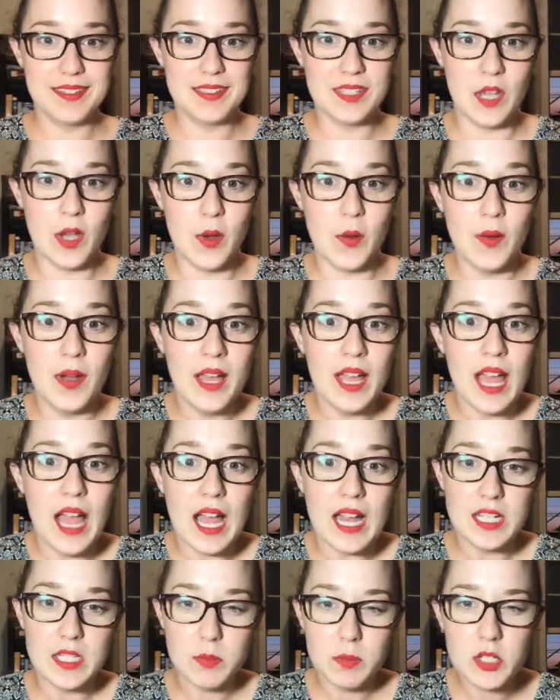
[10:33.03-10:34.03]
So
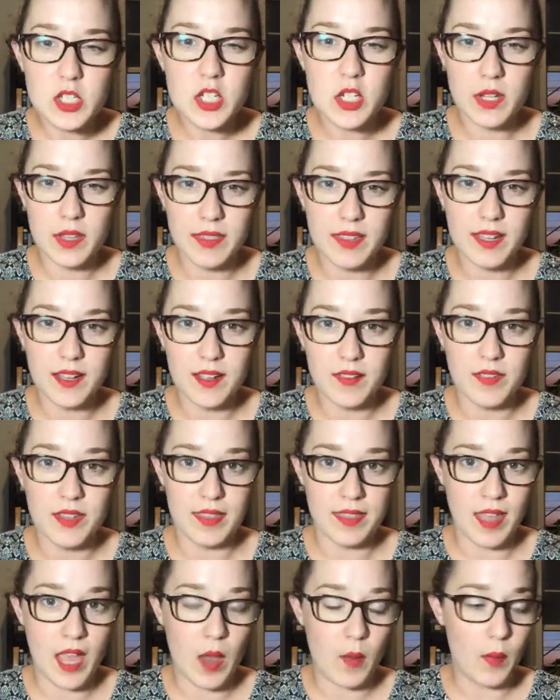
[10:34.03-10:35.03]
I just want you to think of
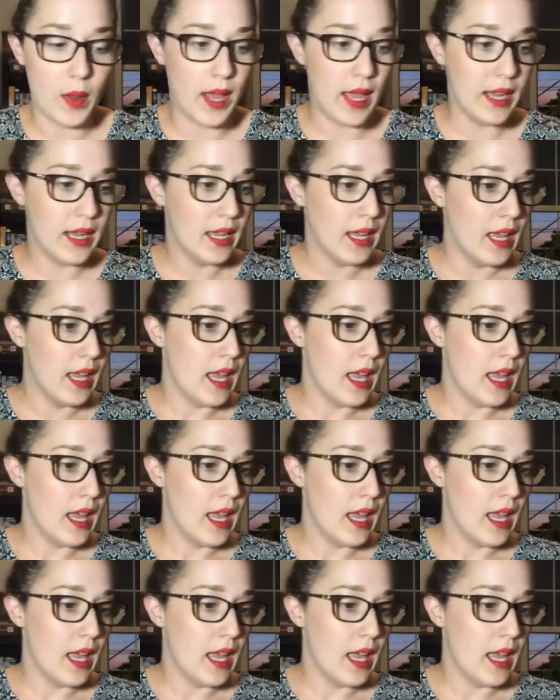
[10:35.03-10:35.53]
it that way.